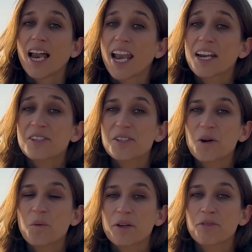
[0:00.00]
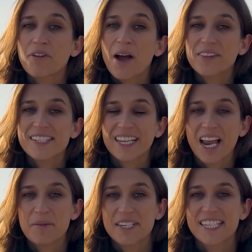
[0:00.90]
Let us know where you found this
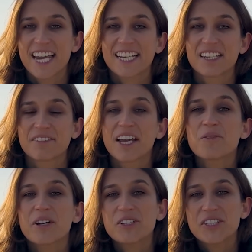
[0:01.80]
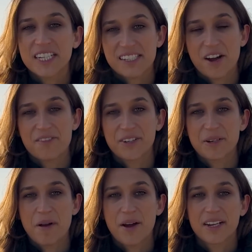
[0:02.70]
climate detective and what you discovered
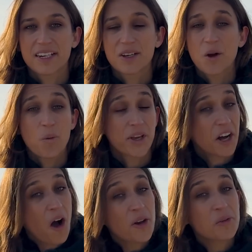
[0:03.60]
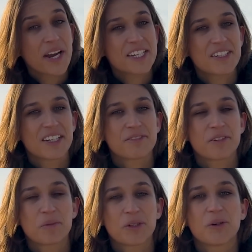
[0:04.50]
about it. We can't wait to hear
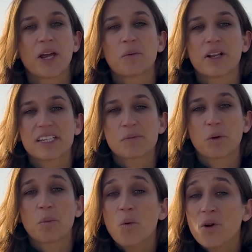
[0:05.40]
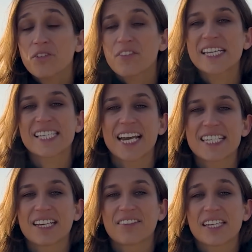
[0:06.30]
from you and we'll explore more
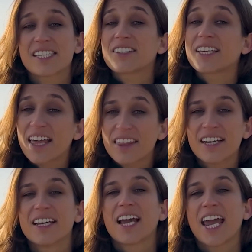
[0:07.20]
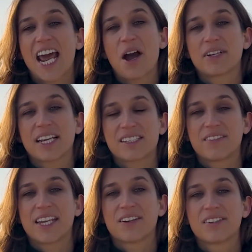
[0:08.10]
fascinating things together in our next
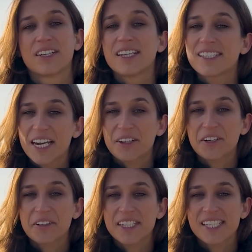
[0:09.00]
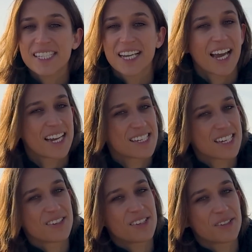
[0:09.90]
video. Stay curious and
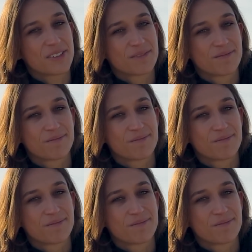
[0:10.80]
see you soon.